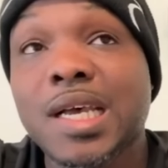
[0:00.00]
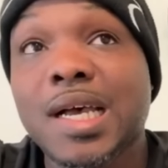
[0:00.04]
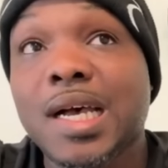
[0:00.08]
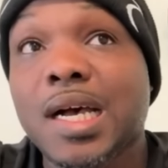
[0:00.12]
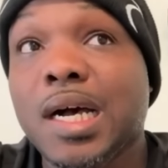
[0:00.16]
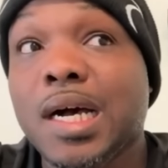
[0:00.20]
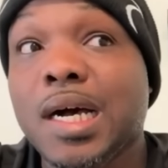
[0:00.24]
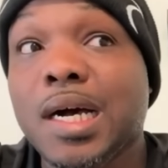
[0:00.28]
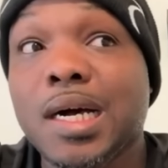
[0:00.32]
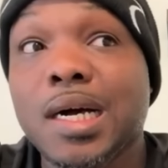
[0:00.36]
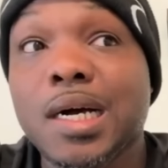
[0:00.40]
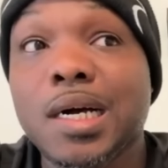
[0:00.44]

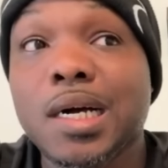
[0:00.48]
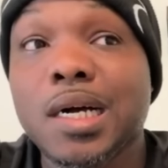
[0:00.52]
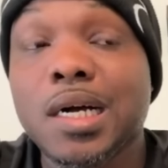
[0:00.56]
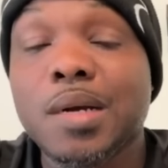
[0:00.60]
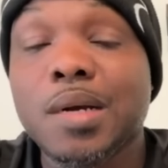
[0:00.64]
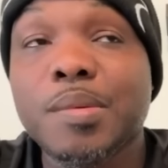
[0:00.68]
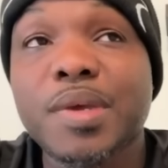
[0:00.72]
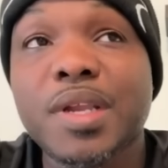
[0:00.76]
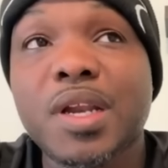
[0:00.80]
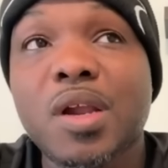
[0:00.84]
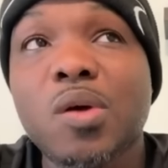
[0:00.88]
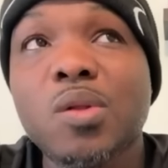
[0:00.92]

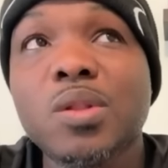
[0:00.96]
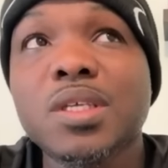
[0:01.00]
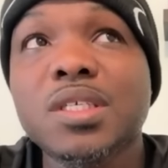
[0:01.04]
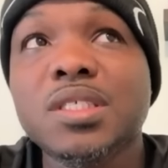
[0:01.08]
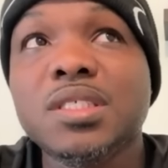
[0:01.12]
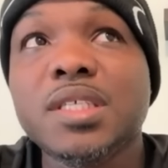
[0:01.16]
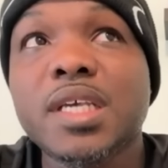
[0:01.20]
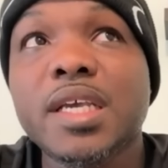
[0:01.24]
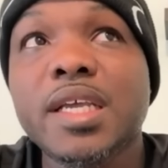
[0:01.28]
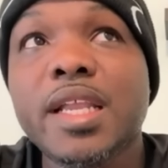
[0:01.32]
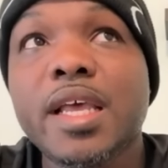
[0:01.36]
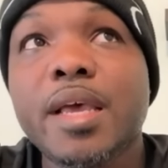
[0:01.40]
And I only
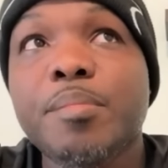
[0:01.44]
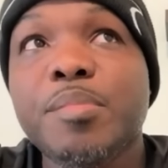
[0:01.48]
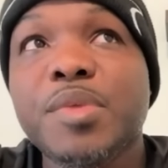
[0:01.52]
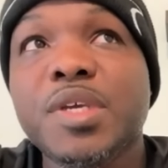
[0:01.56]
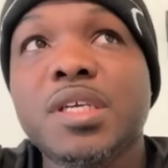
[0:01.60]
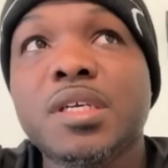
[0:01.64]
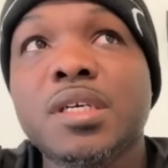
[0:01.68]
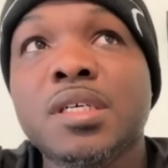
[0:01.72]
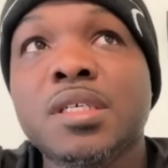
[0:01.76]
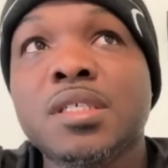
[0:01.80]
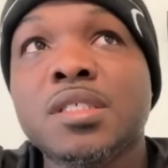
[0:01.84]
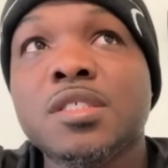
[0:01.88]
say that
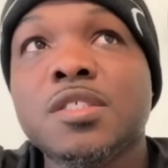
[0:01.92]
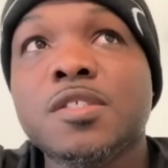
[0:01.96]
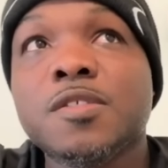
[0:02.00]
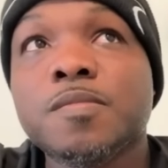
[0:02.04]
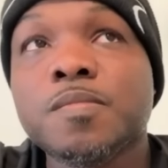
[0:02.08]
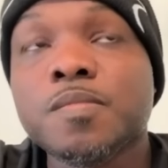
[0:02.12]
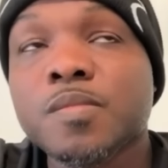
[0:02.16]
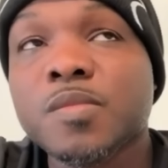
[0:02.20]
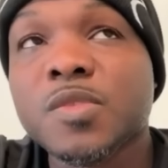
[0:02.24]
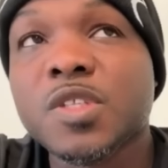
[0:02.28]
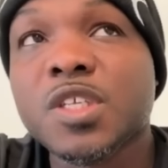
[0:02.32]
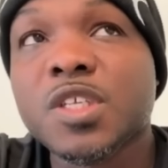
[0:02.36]
because
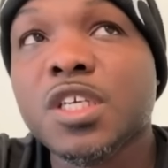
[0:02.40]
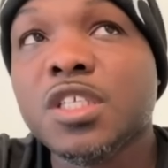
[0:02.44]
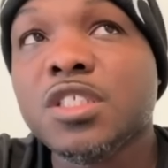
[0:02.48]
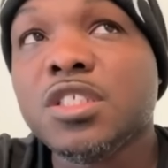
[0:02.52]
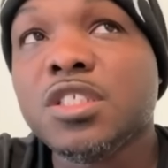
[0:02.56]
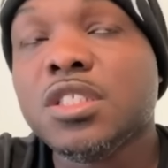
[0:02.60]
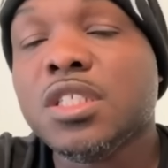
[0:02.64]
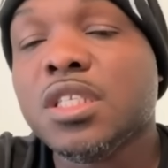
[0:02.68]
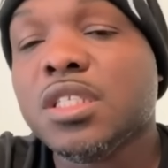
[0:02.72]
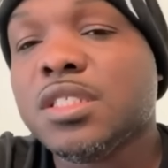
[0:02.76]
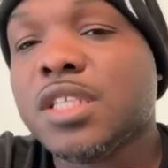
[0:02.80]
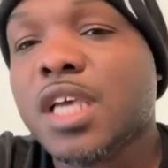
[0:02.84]
this is
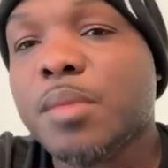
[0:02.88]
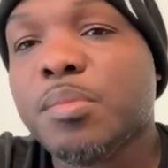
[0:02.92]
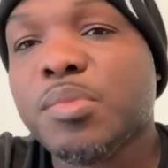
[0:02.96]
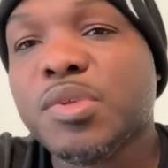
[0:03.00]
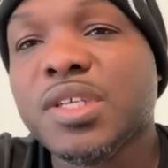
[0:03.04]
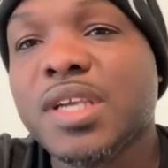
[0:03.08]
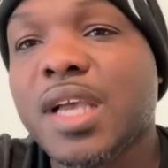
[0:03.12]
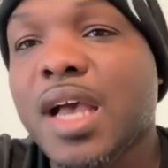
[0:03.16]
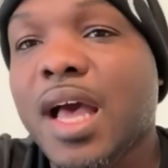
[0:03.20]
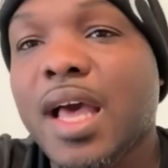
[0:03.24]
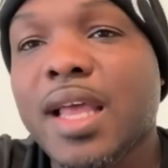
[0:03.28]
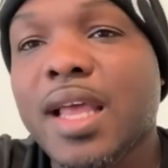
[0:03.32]
the type of
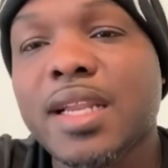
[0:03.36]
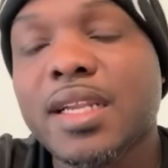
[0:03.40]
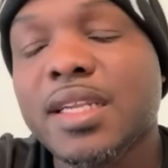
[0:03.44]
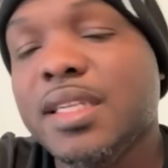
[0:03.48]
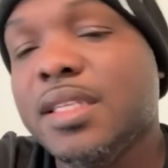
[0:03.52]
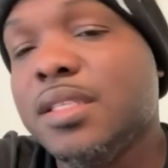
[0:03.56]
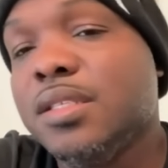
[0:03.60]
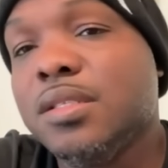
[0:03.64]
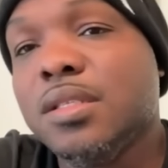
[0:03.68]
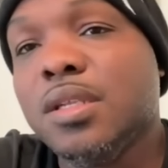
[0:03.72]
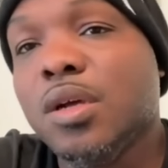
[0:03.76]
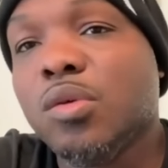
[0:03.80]
guy that
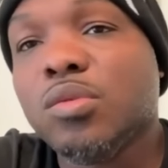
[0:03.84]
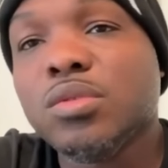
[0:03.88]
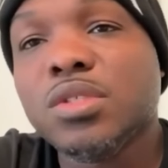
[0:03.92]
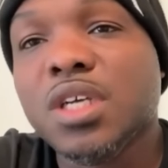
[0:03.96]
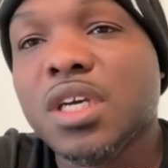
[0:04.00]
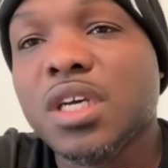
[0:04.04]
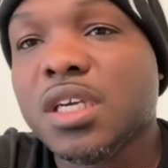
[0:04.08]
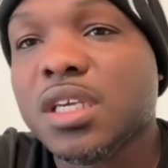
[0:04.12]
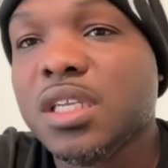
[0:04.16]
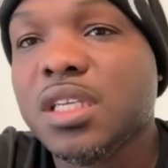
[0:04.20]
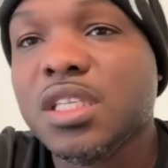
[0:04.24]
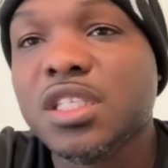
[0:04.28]
don't
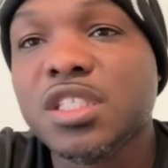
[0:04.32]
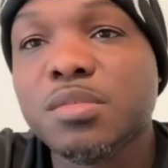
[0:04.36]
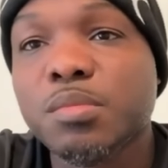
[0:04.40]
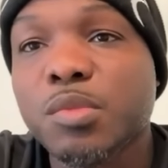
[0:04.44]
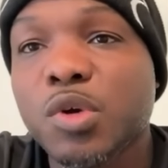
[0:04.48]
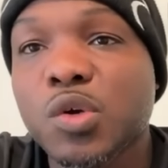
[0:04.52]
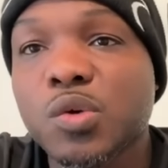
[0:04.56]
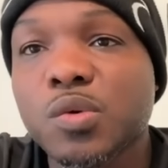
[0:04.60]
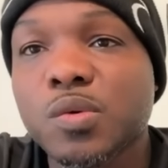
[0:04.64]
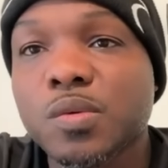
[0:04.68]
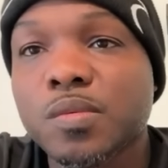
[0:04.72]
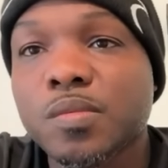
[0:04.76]
duck any
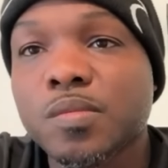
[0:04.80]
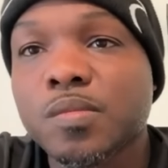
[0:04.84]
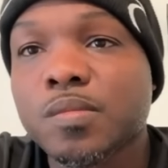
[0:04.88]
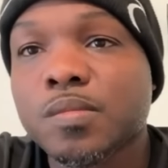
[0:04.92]
smoke.